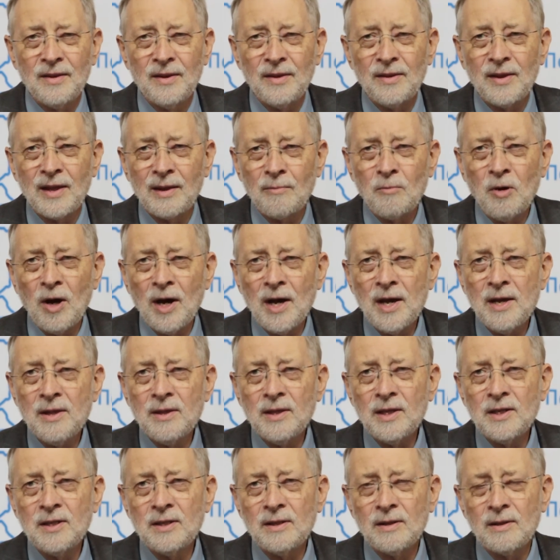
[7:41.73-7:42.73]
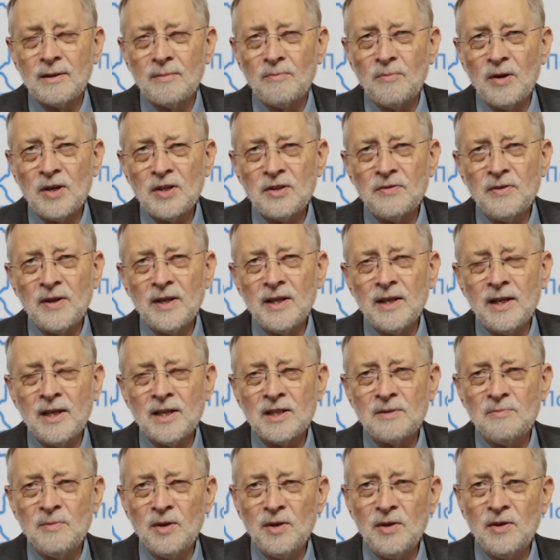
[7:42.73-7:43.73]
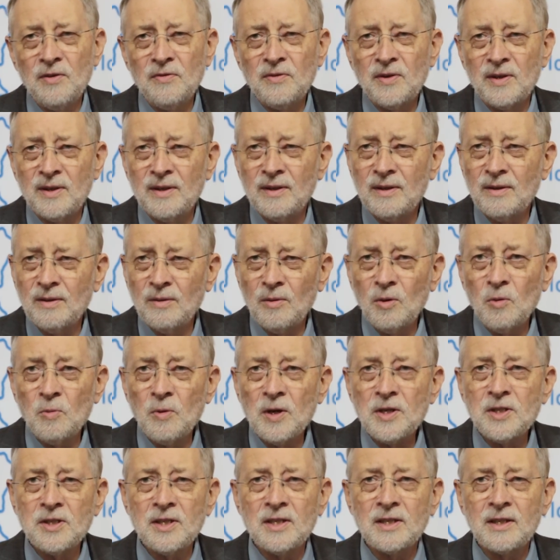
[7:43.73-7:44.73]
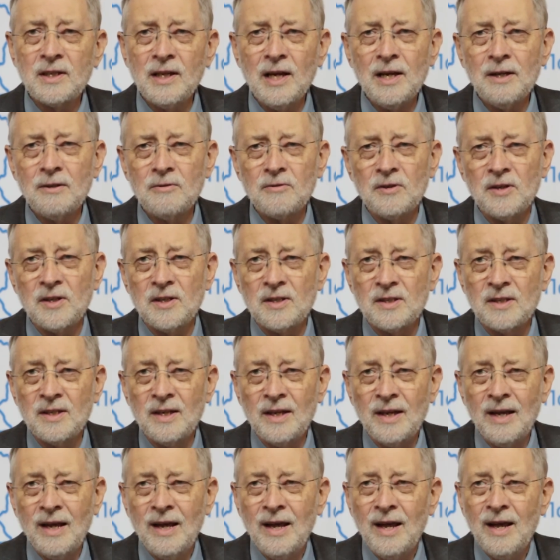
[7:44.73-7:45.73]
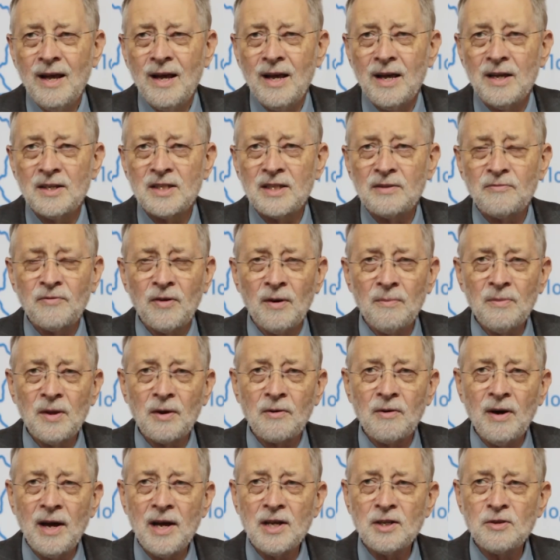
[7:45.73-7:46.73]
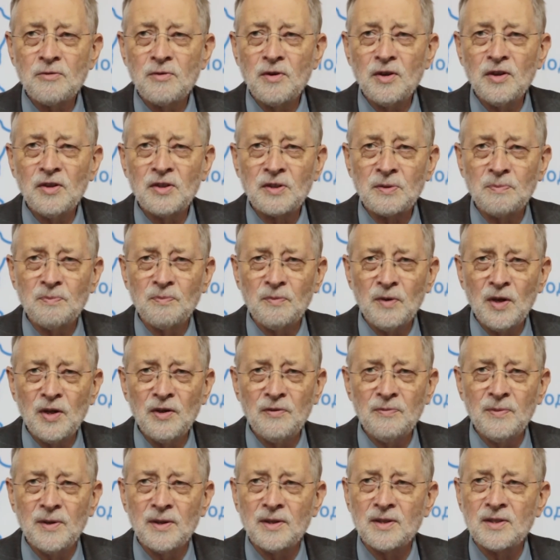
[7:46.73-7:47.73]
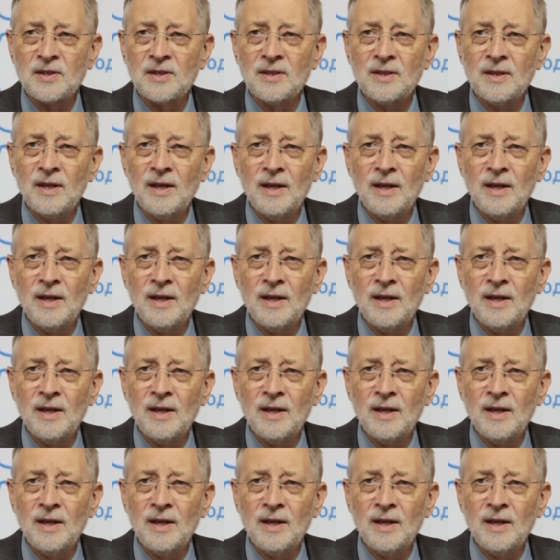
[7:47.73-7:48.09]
the way this breastfeeding has moved in all Western countries is from the grassroots movements